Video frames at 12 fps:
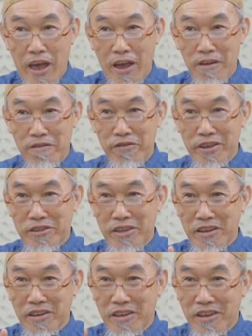
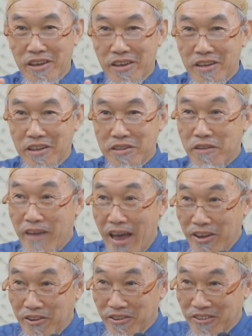everything they
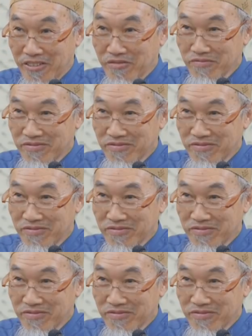value.